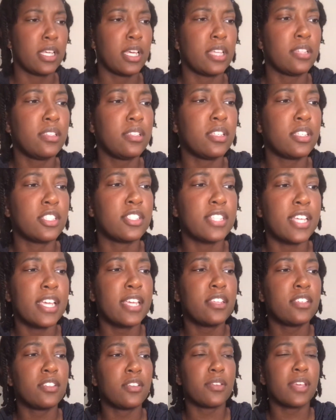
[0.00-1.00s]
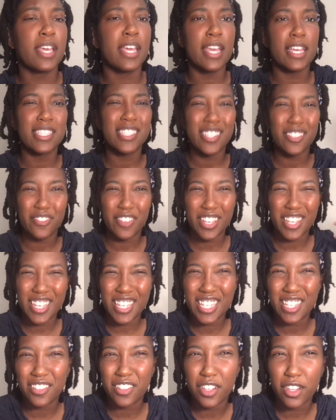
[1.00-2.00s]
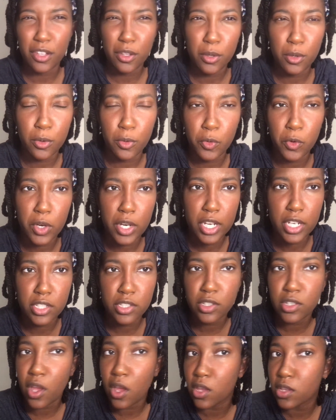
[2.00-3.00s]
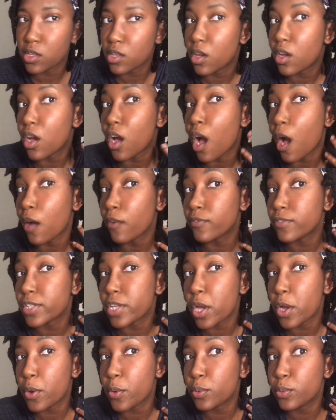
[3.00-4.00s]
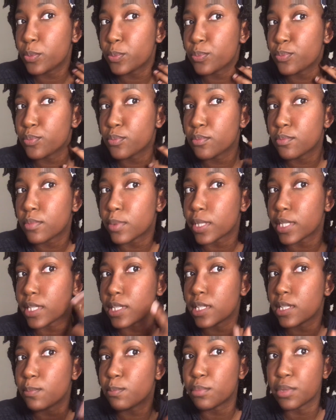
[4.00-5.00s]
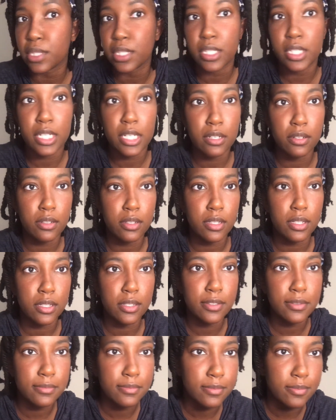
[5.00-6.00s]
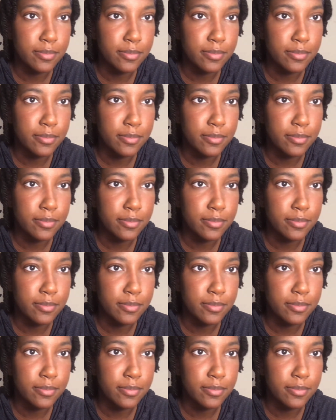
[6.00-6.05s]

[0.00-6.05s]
I think the shade is okay. I still think it gives a little grayish off tone, but it blended out good.